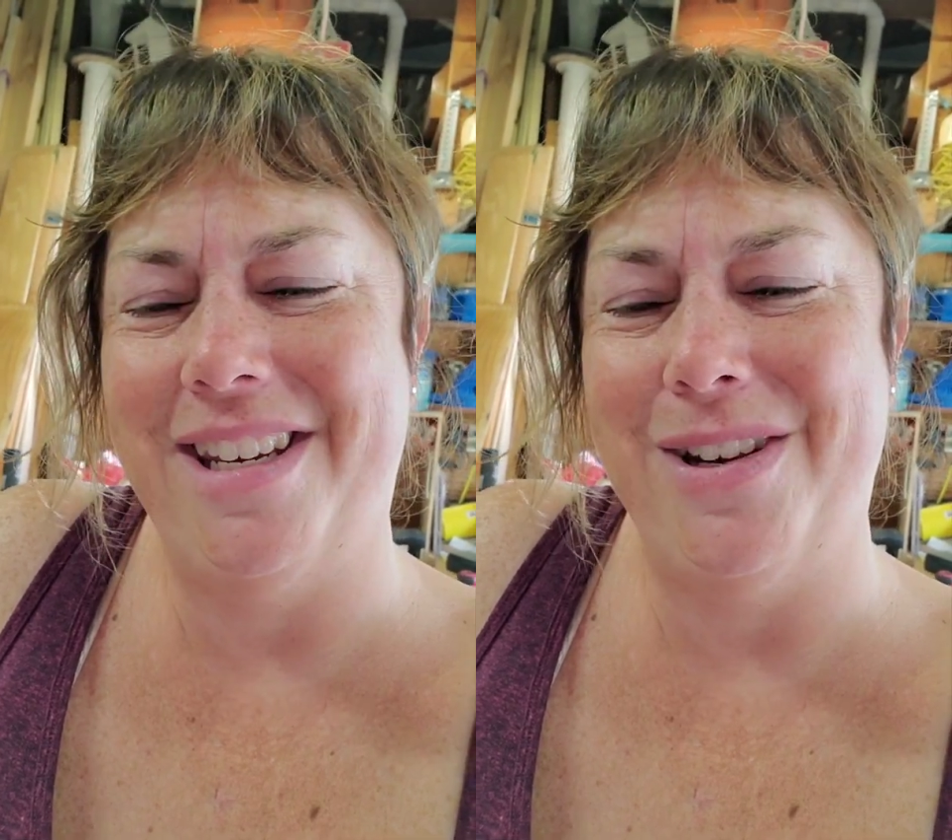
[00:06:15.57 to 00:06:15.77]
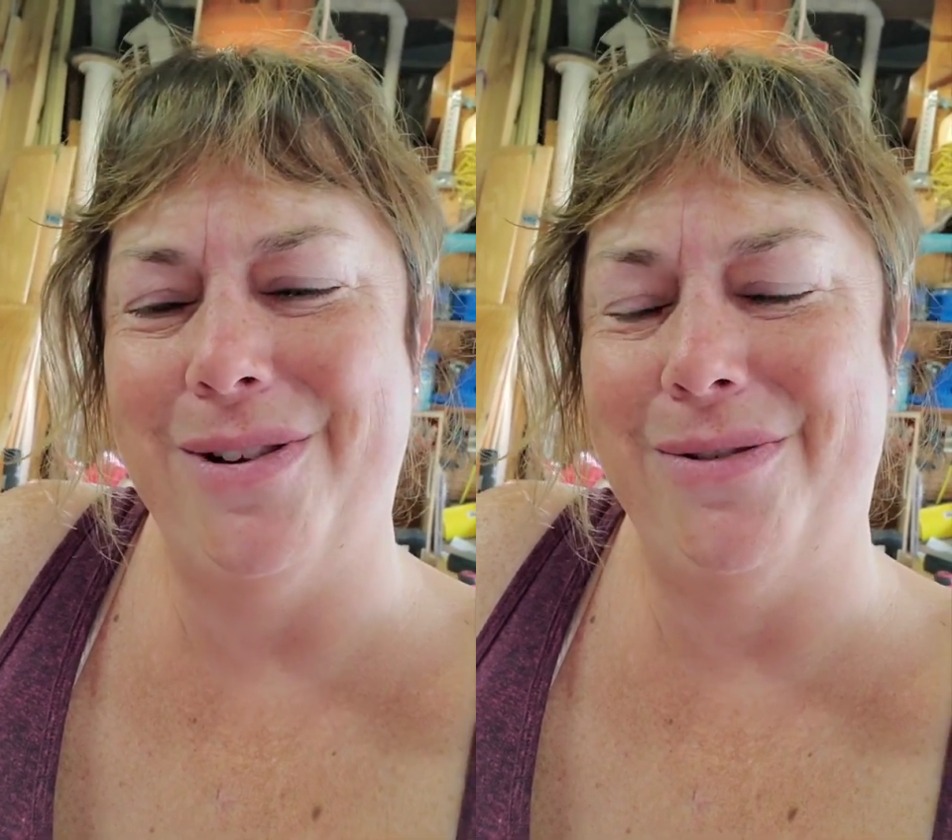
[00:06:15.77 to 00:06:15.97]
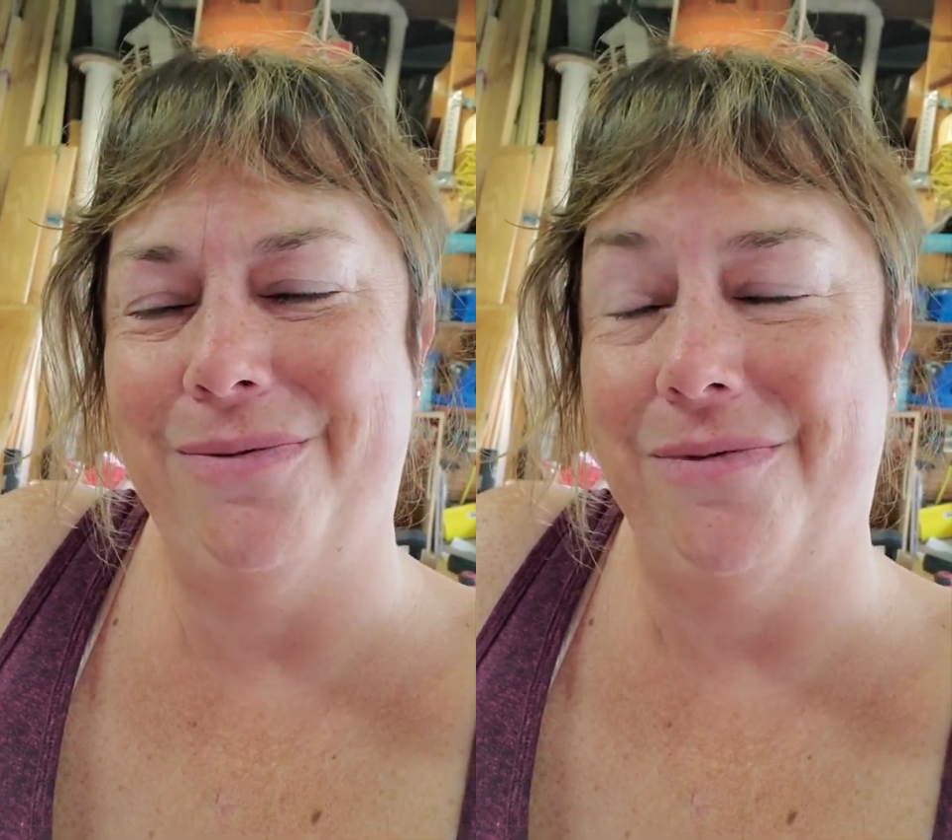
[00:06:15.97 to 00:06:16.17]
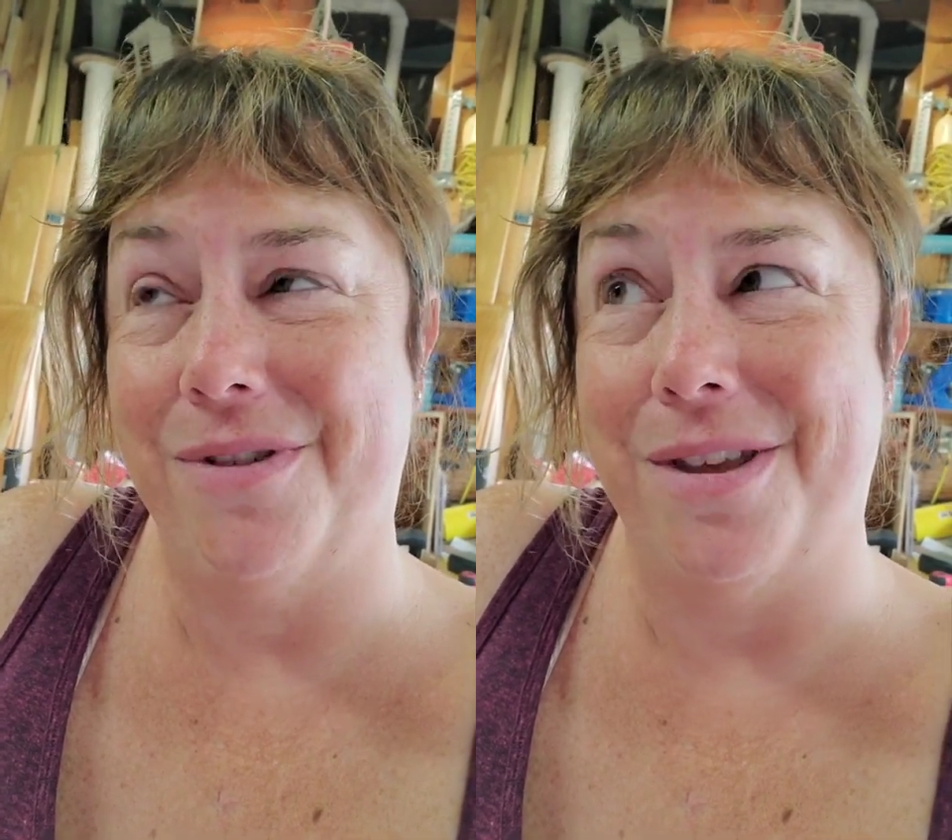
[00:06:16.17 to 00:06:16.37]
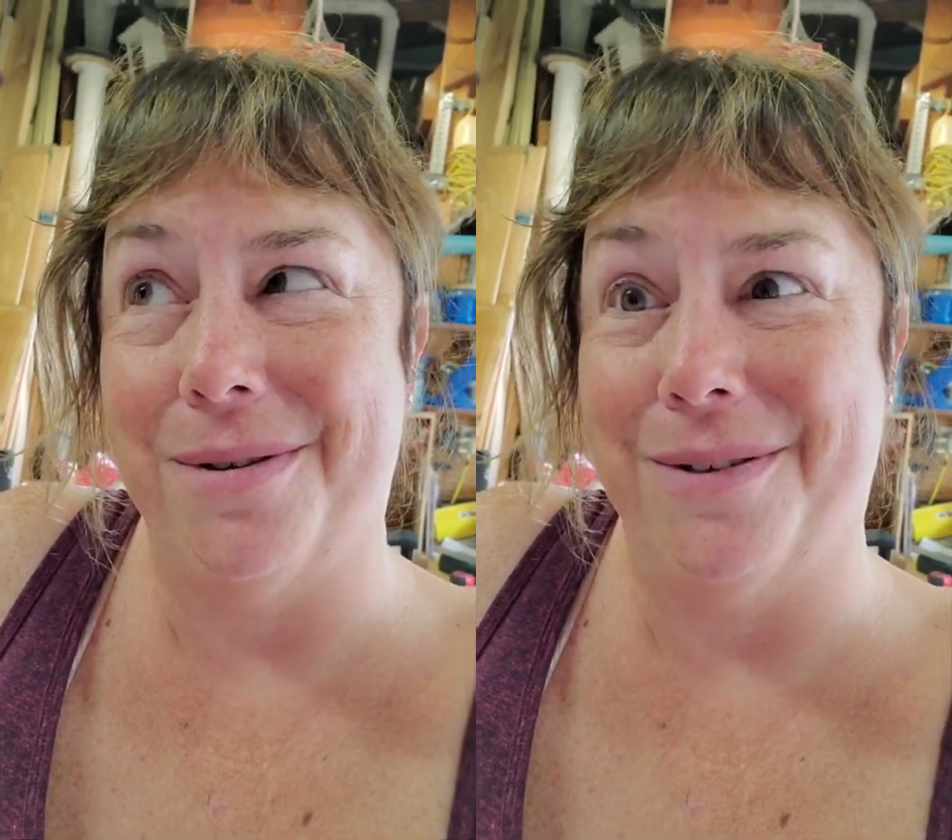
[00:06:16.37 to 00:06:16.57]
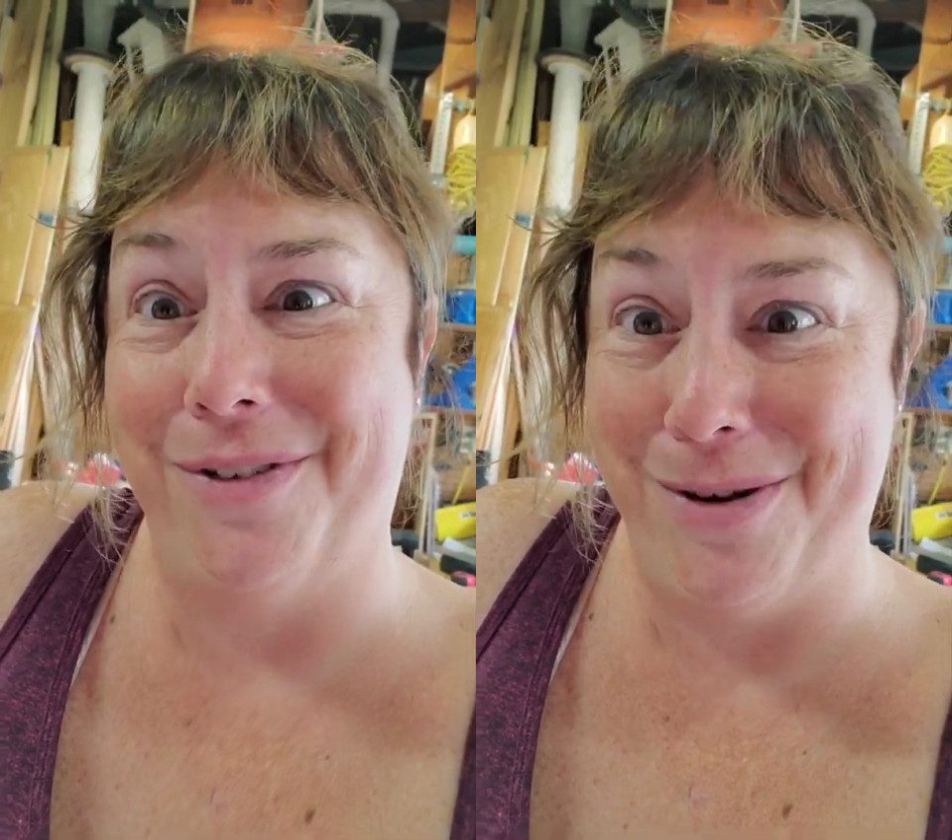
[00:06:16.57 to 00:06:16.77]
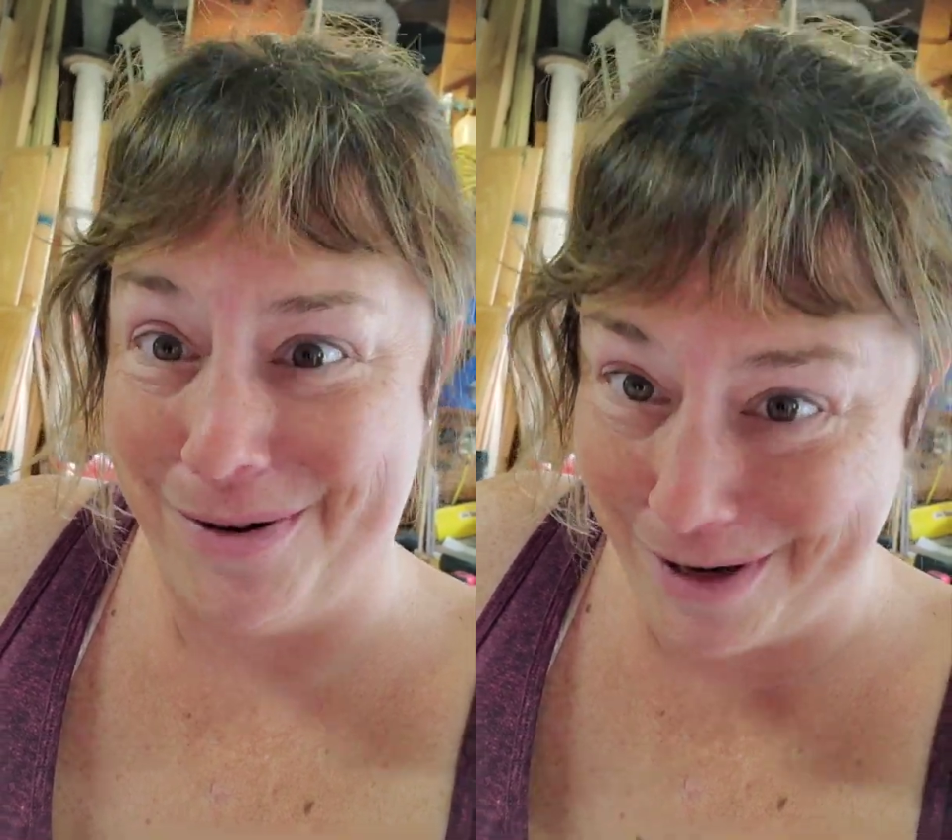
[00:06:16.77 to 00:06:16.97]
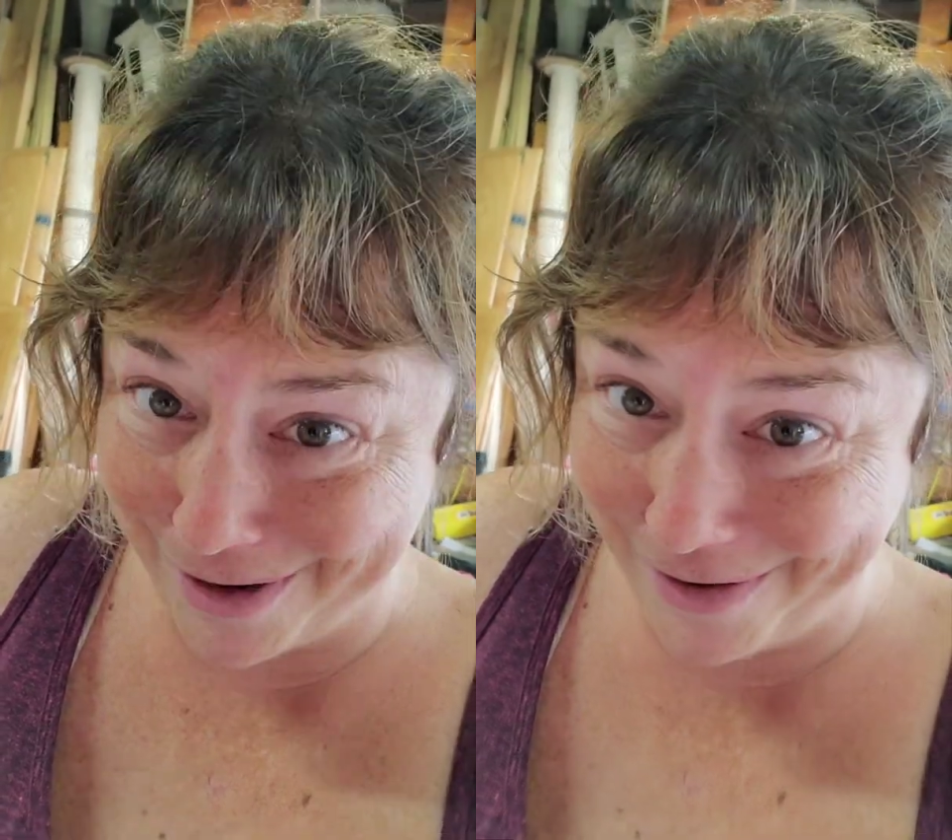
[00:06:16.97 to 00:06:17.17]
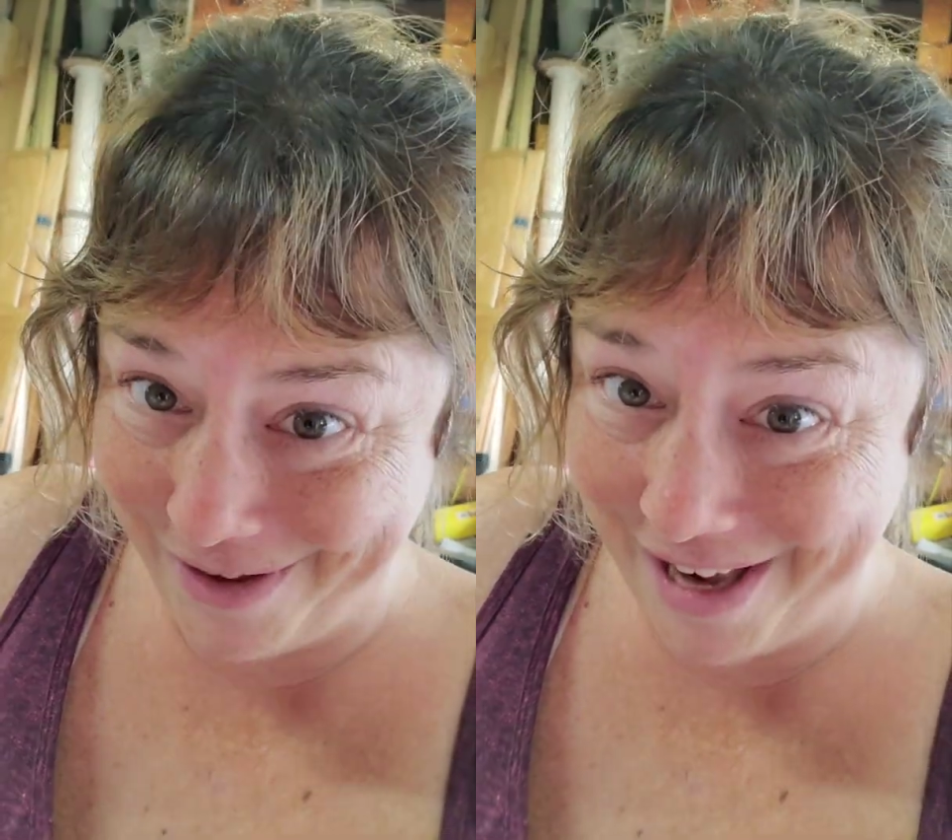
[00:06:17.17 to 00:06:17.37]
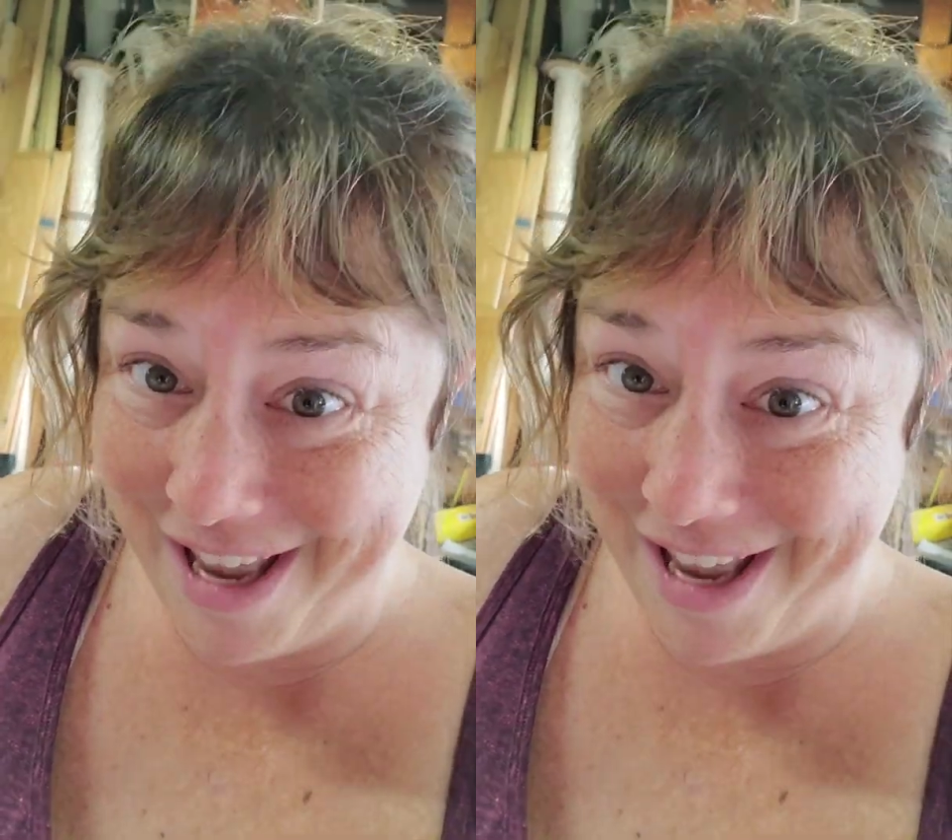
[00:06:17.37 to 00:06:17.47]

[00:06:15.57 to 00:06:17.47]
tuned, for those of you who do.